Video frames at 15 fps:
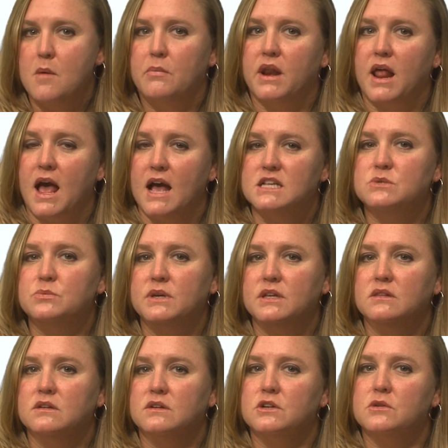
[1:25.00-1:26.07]
But as we
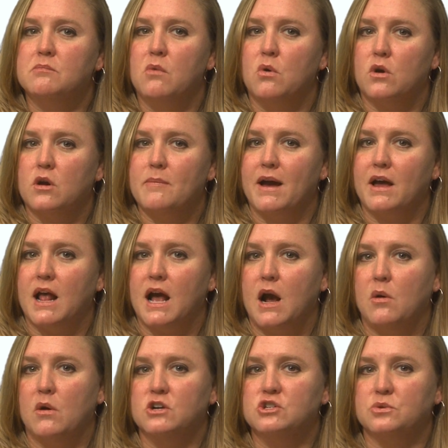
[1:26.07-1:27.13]
learned more about
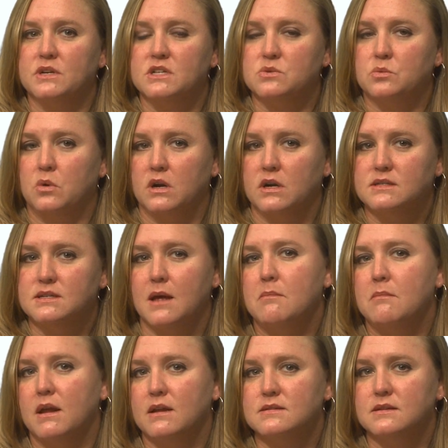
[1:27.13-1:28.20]
how our joints worked and
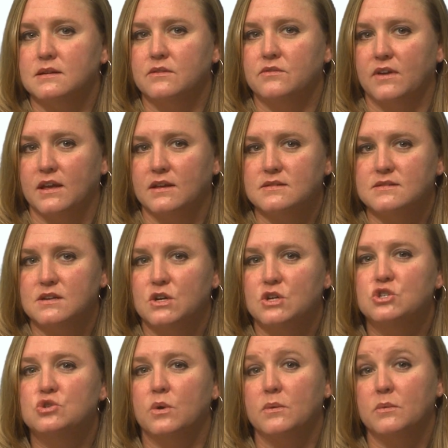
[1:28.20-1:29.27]
medicine advanced,
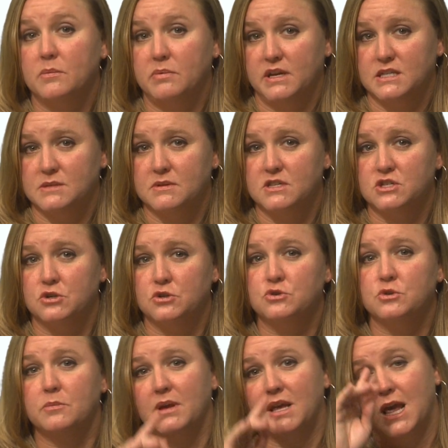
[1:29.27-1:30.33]
joint replacement
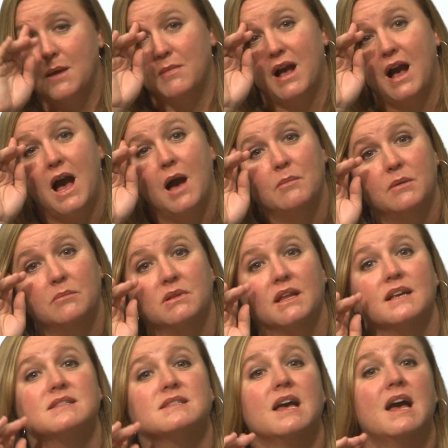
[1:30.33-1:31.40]
surgery became
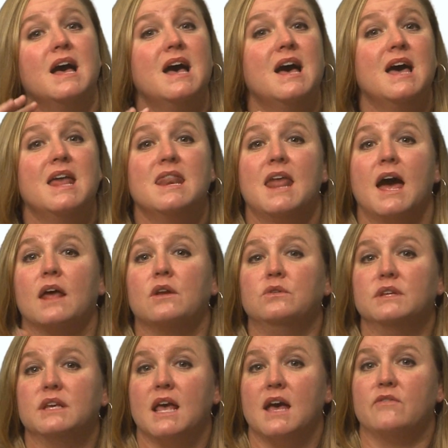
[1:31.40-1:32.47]
commonplace. Not
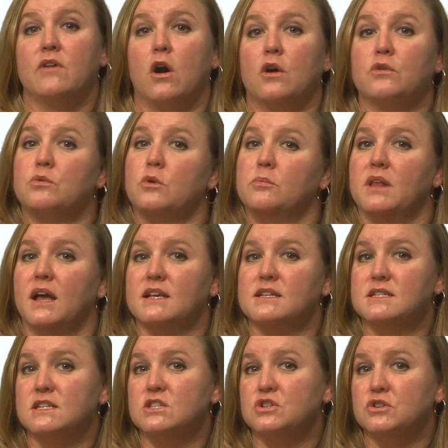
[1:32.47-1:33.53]
only have
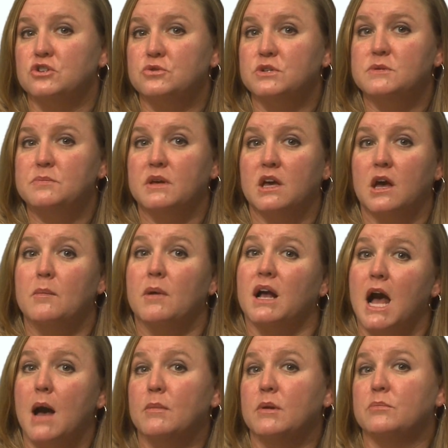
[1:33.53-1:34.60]
arthroplasty surgeries become a
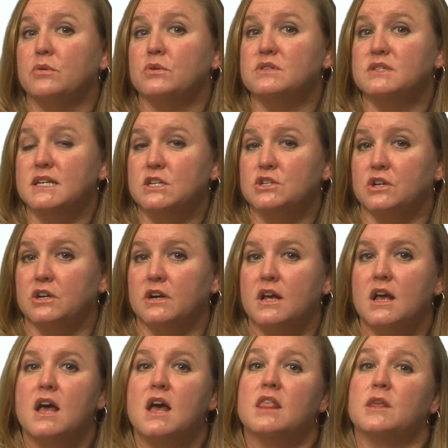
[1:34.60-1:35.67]
common procedure,
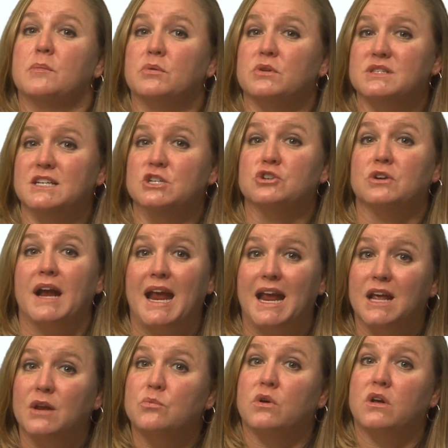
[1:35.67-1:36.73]
the procedure
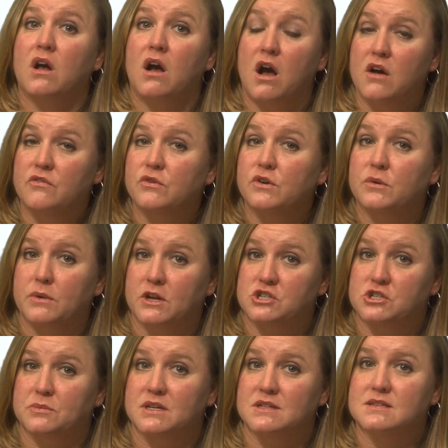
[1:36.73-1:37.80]
and recovery
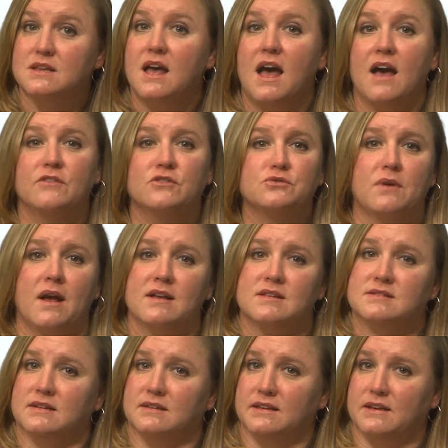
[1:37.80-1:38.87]
regimens have
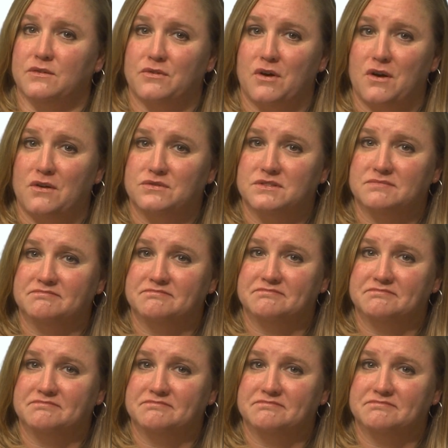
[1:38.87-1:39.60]
drastically evolved.